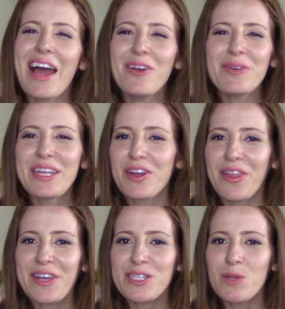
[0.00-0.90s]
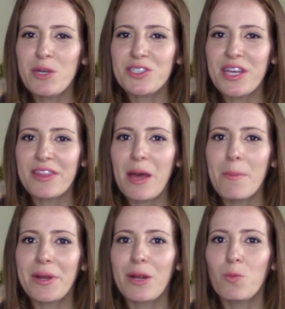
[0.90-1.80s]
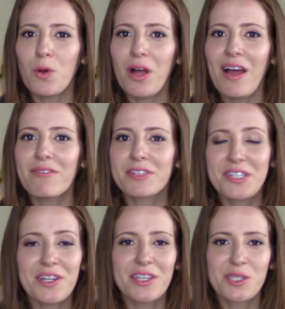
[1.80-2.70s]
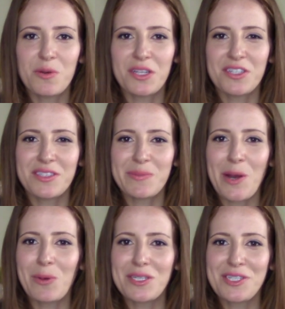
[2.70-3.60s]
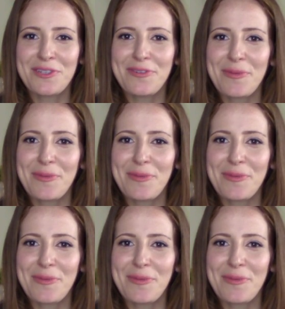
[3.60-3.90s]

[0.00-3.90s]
I don't hear things so much like that, but I will have clear intuitions about what to do from